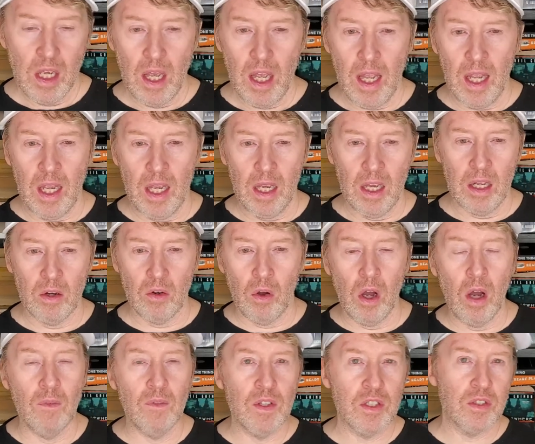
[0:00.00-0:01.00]
And
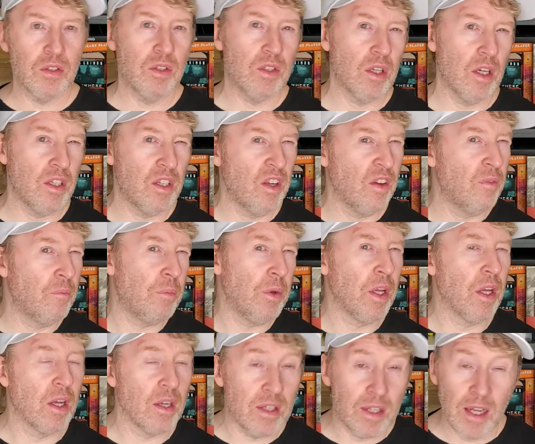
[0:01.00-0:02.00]
obviously the idea of being
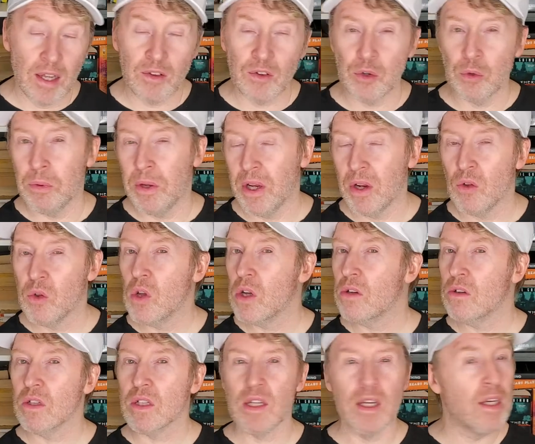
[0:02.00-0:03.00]
a Death Domain
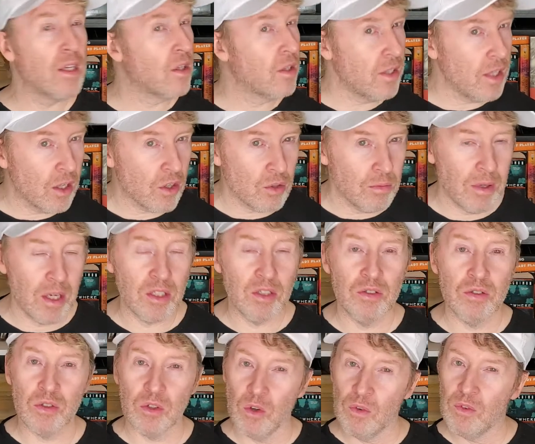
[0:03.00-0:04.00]
Cleric and a Necromancer
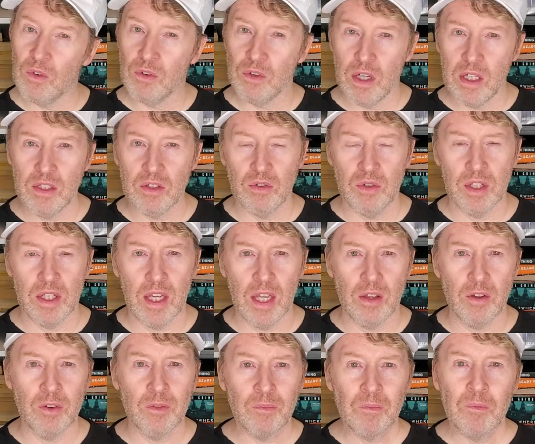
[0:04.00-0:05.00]
go very nicely
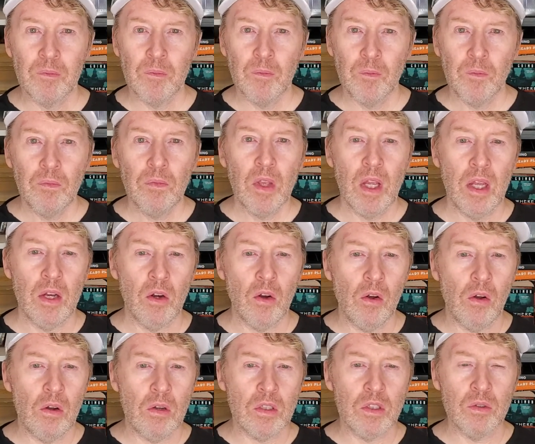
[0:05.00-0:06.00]
together. And it
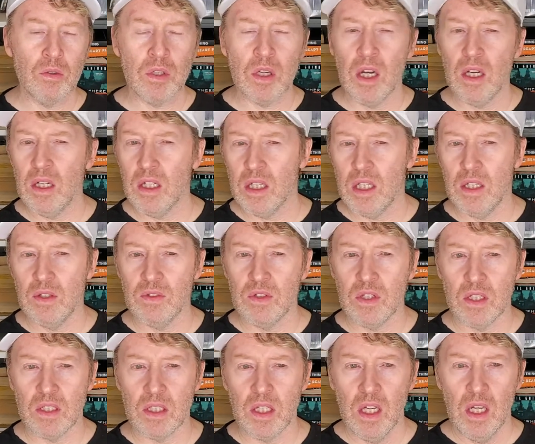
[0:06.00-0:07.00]
also kind of gives
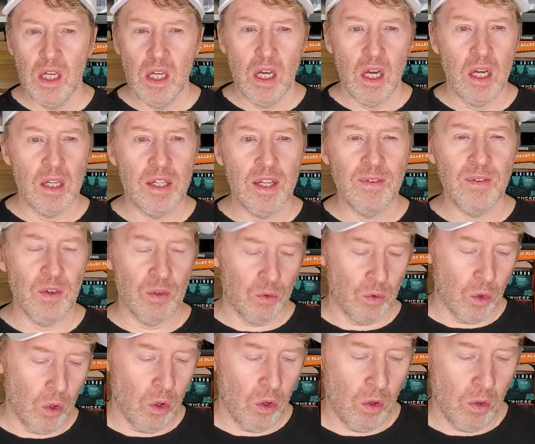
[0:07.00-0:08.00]
us a different
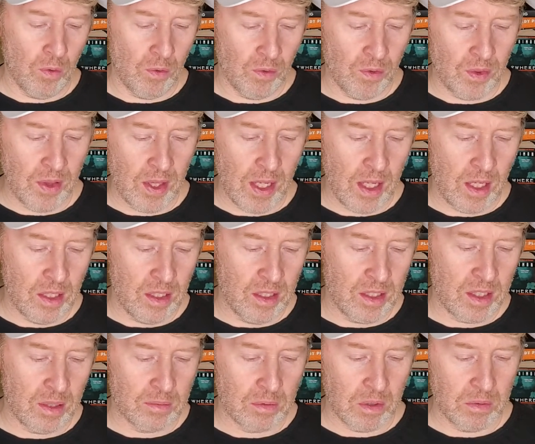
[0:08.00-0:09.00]
role that you
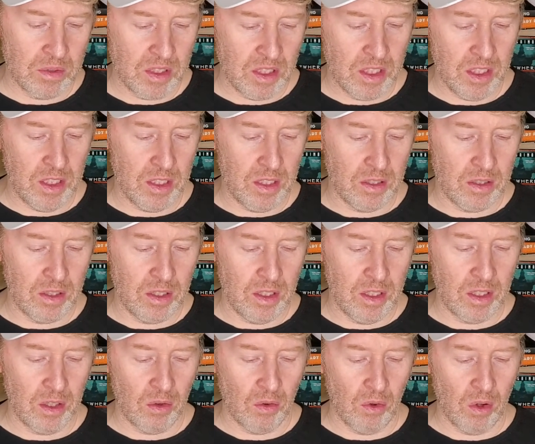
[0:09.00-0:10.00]
sometimes see in
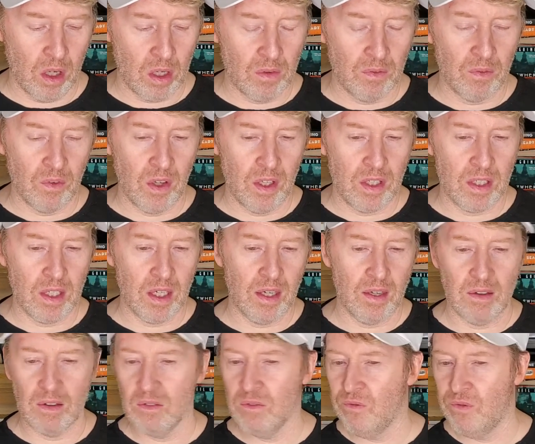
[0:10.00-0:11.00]
a lot of like
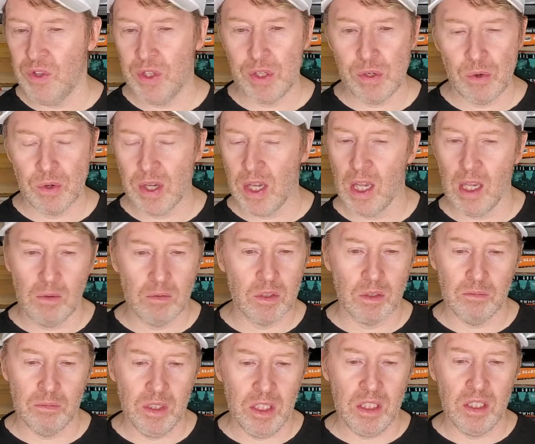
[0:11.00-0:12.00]
video games and
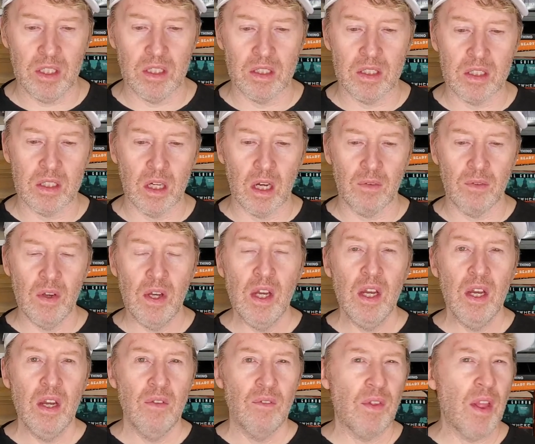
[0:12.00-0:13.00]
media and stuff.
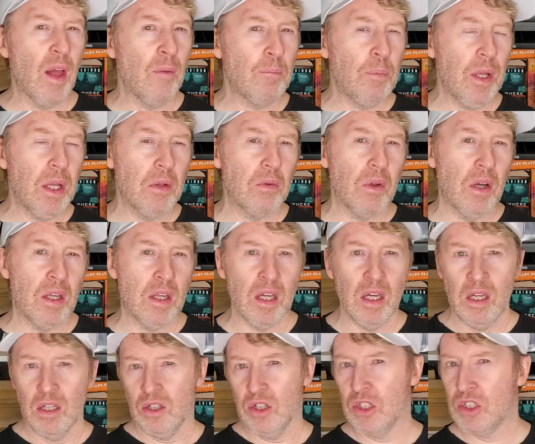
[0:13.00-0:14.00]
That being like
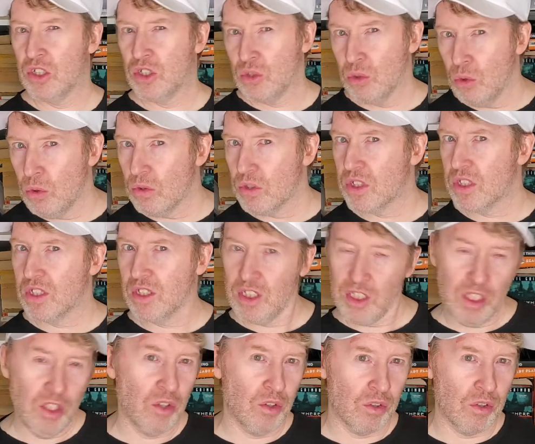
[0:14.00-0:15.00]
the soul
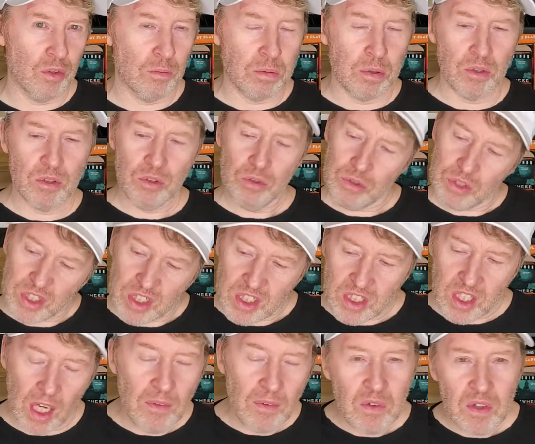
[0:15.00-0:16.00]
stealer, the person who
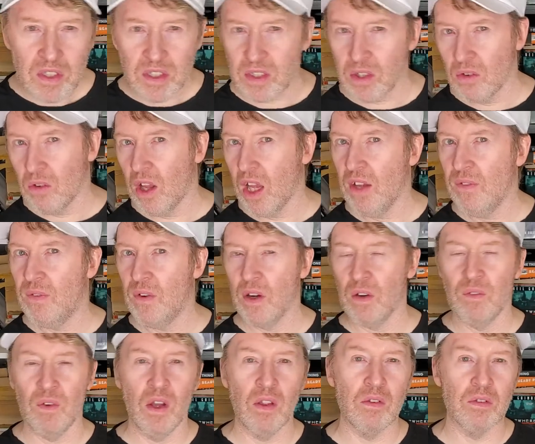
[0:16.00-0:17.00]
siphons the life out of
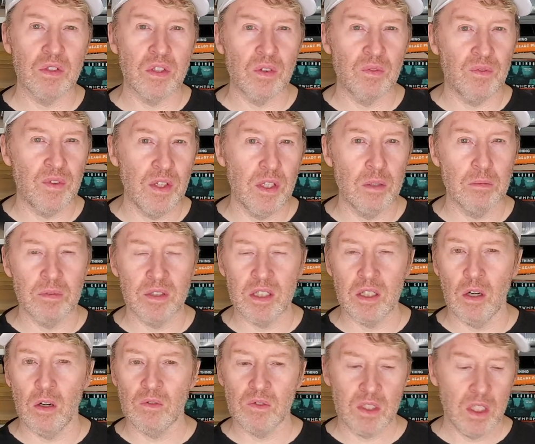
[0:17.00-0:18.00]
others to feed
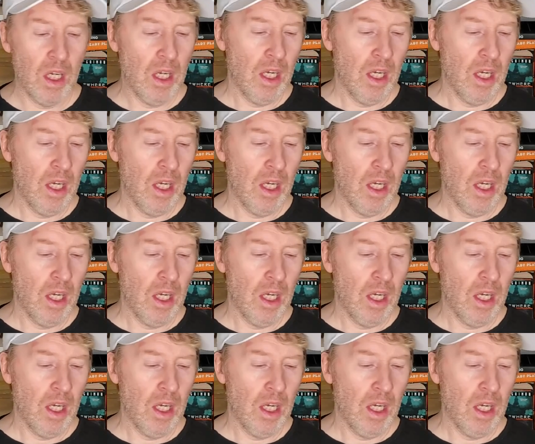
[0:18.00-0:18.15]
themselves.